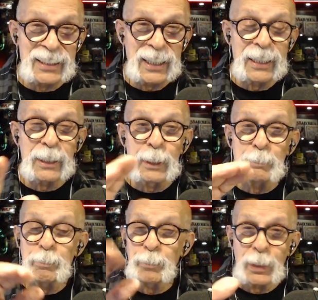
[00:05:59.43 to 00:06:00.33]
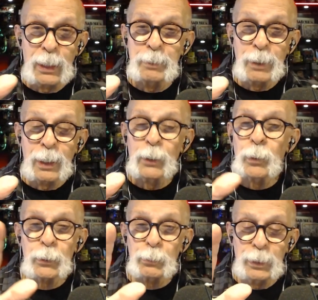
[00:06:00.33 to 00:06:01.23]
it and I, I, I
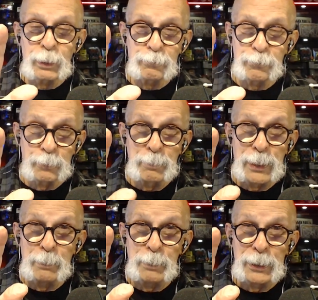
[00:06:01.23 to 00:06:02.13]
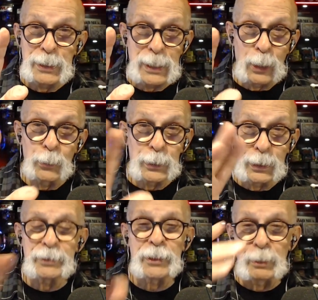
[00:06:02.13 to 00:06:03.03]
worked with it for maybe an hour
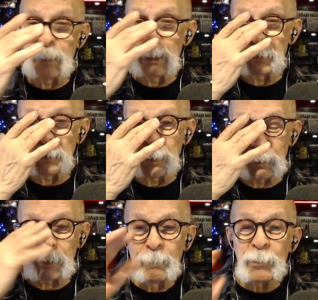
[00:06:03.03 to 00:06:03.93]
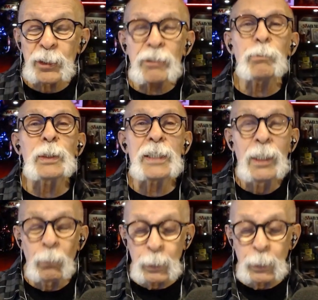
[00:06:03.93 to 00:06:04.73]
and I'll tell you my results. So this is what,